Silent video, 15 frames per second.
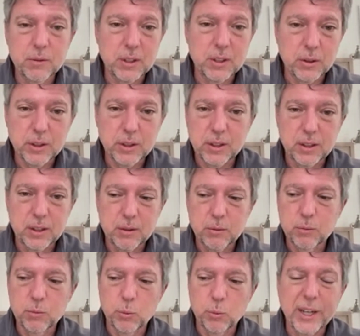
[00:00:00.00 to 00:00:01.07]
the
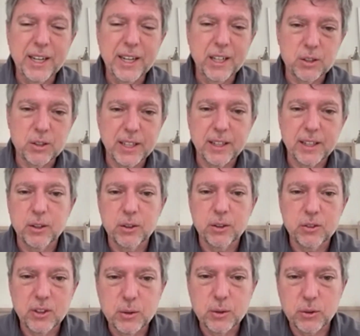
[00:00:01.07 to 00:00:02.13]
range of
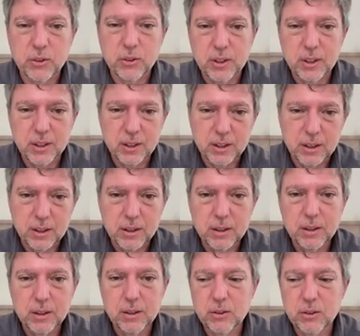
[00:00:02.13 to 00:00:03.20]
actors interested in
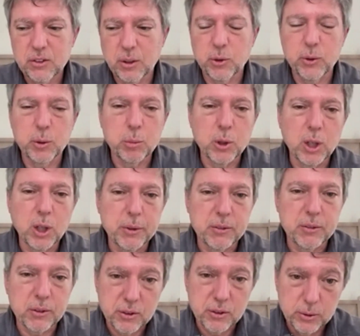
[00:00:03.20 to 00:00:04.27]
subsequent employment
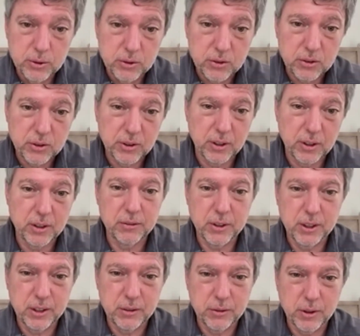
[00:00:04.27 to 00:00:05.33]
for students are in a
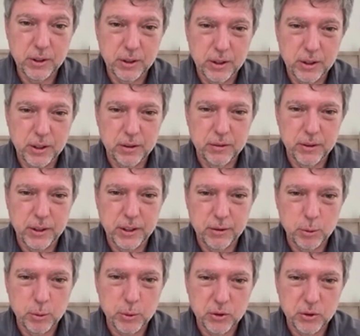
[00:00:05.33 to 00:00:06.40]
very
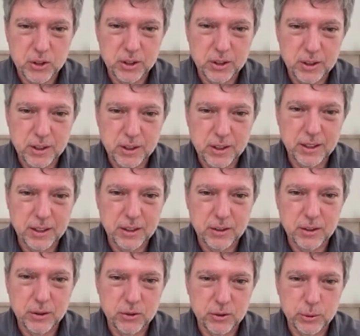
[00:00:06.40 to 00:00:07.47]
different position at
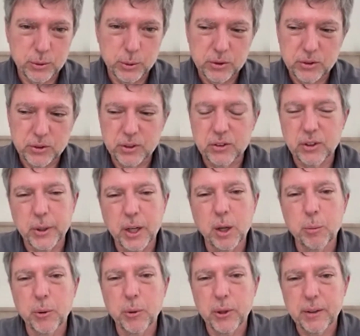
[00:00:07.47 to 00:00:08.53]
those schools, and so we
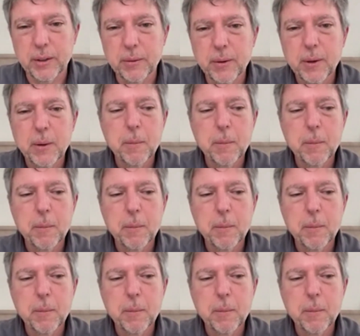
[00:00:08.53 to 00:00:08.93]
hope that